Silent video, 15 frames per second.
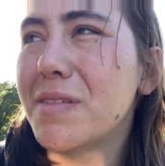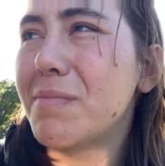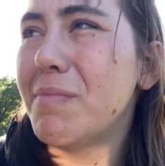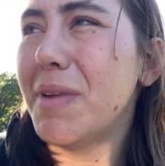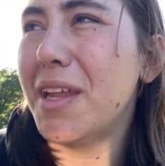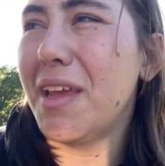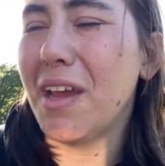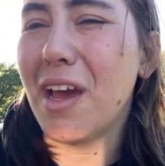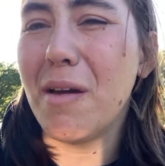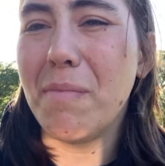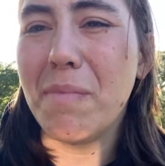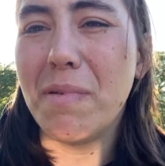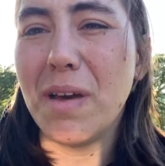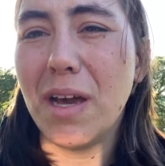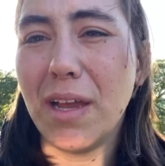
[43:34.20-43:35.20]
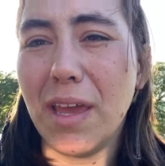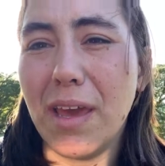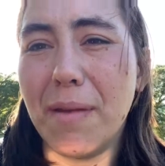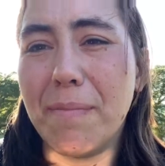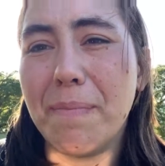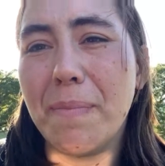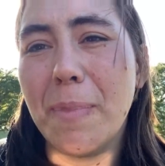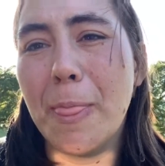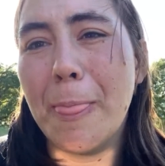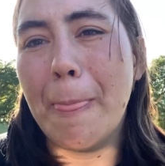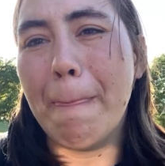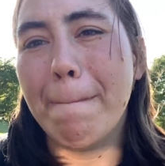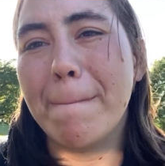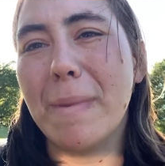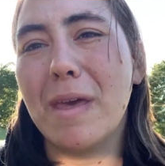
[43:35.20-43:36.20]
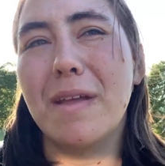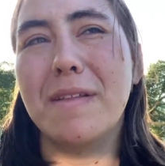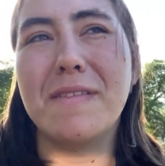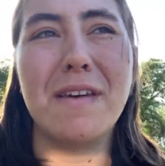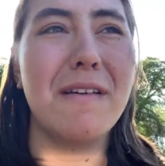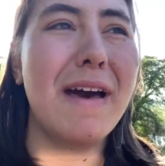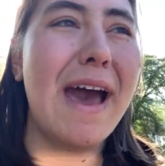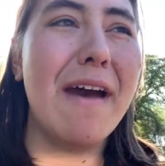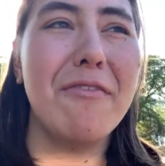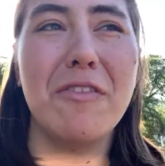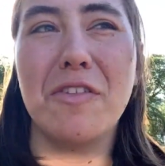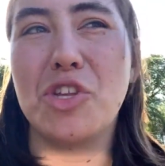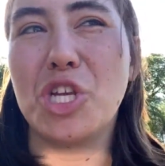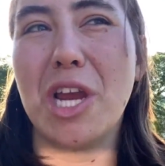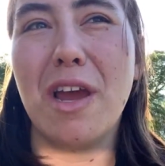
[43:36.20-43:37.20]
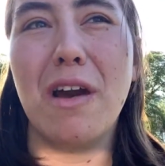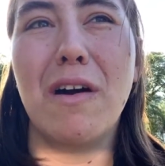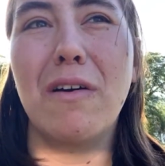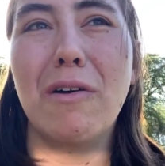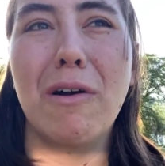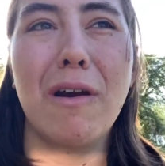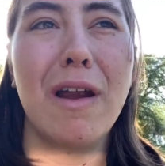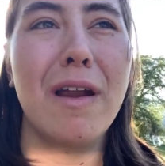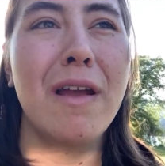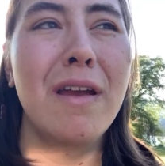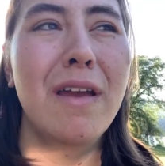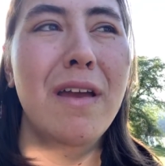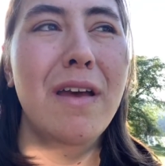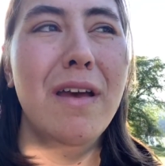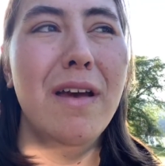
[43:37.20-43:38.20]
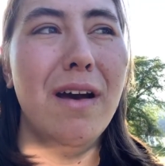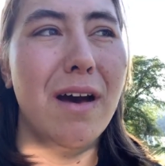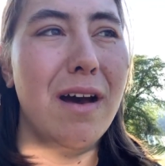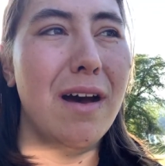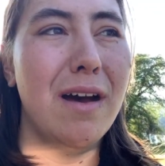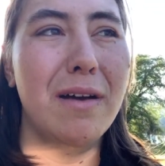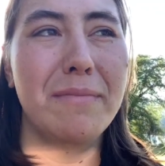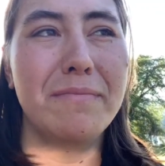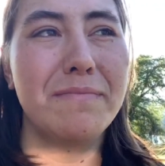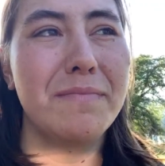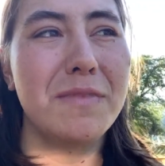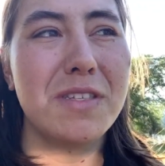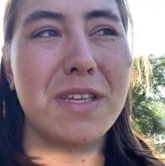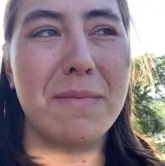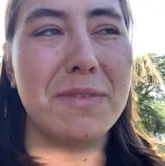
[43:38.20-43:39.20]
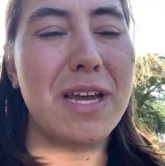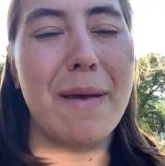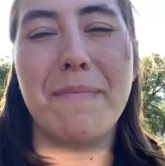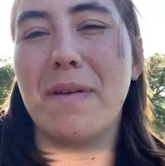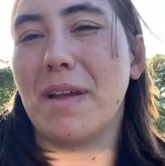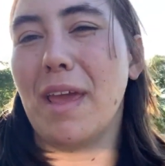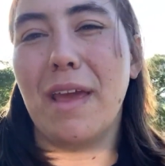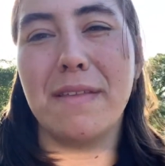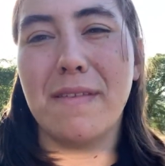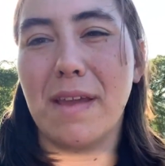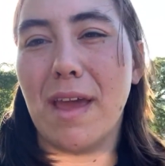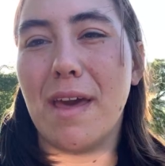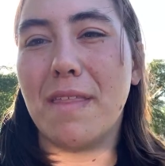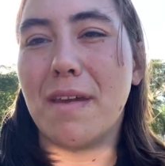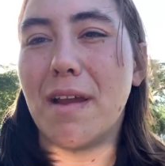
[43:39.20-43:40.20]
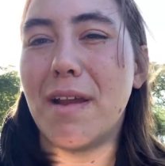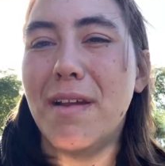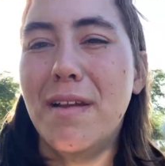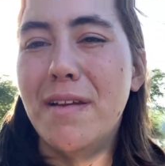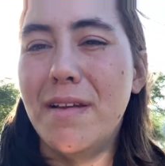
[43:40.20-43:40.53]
meeting up again until after the trail or some type of get together.